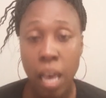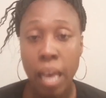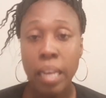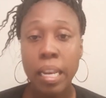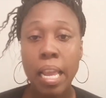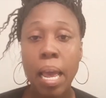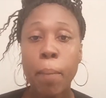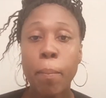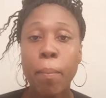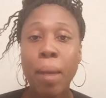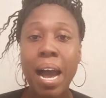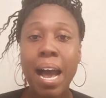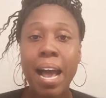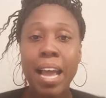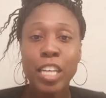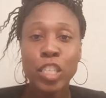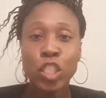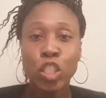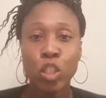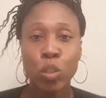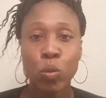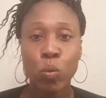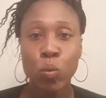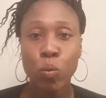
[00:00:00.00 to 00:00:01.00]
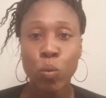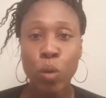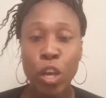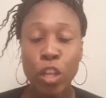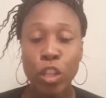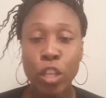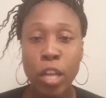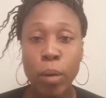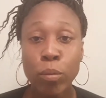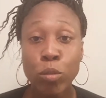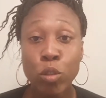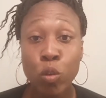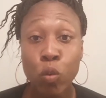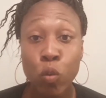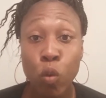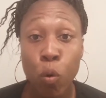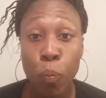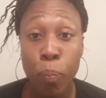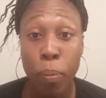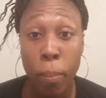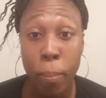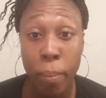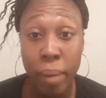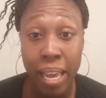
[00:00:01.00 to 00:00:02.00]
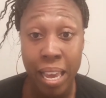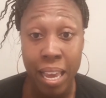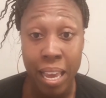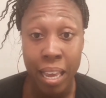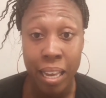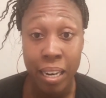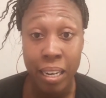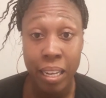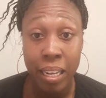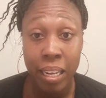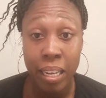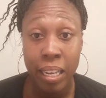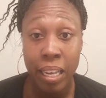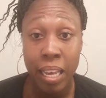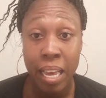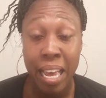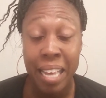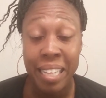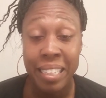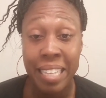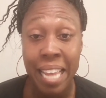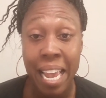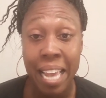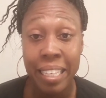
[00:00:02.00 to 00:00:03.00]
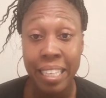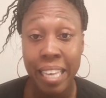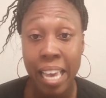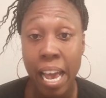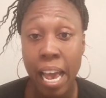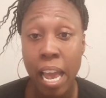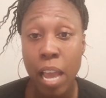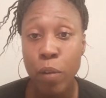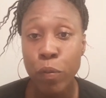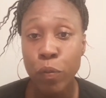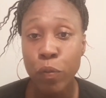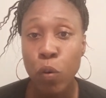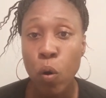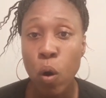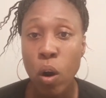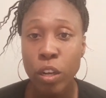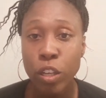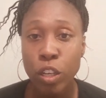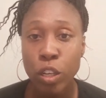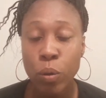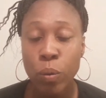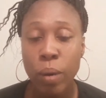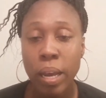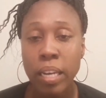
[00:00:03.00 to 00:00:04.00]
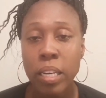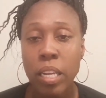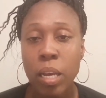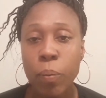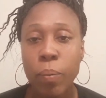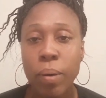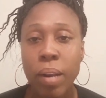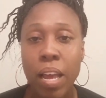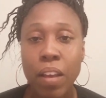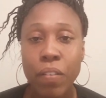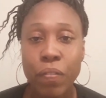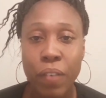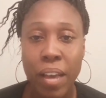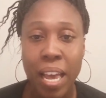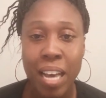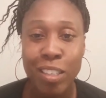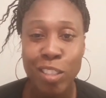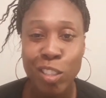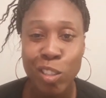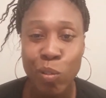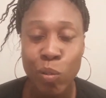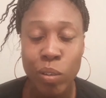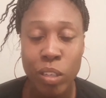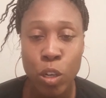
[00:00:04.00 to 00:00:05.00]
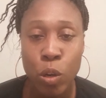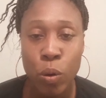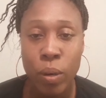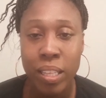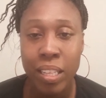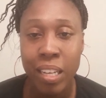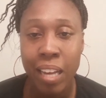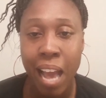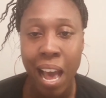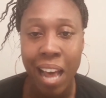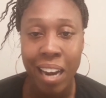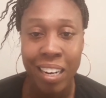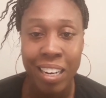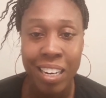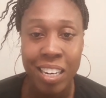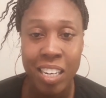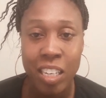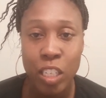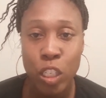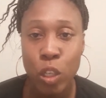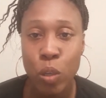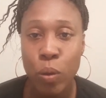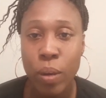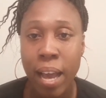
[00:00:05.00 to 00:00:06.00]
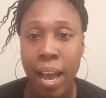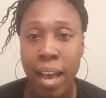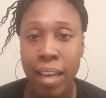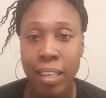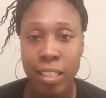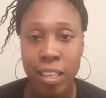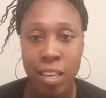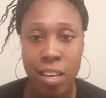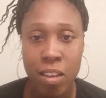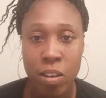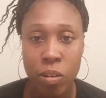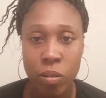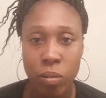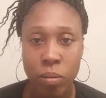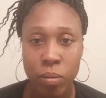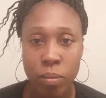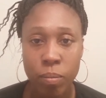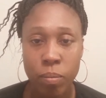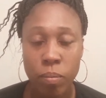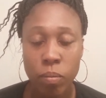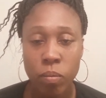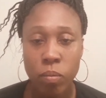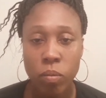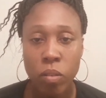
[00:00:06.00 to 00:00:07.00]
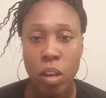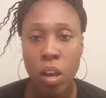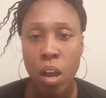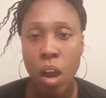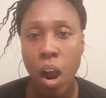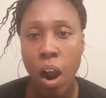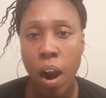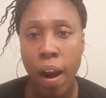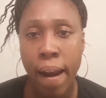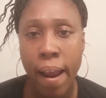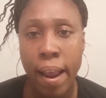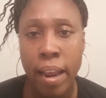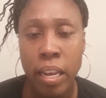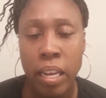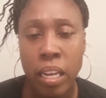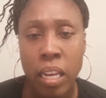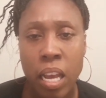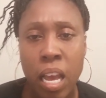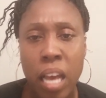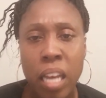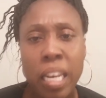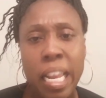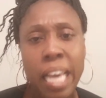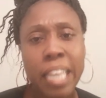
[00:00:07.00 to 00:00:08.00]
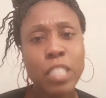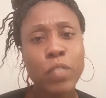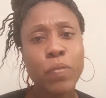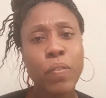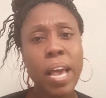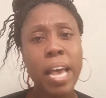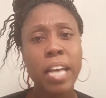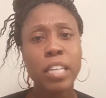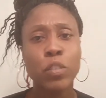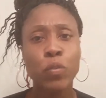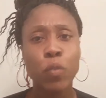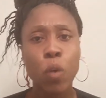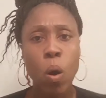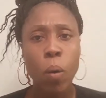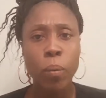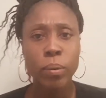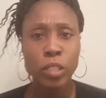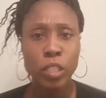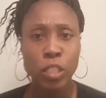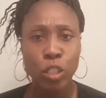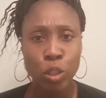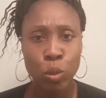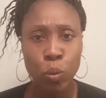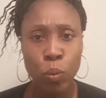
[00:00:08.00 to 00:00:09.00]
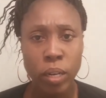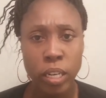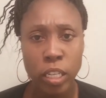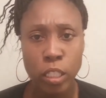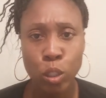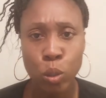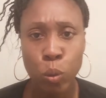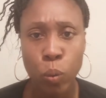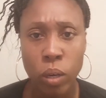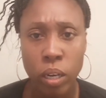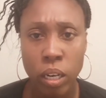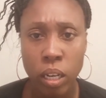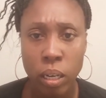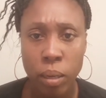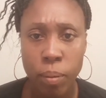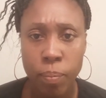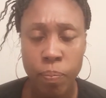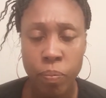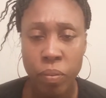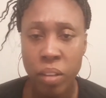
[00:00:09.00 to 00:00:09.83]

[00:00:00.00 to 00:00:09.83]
Now, mind you, there was a group of men that came for you. And then when they found you, you either got hung or you got killed. All right, let's fast forward to 2020.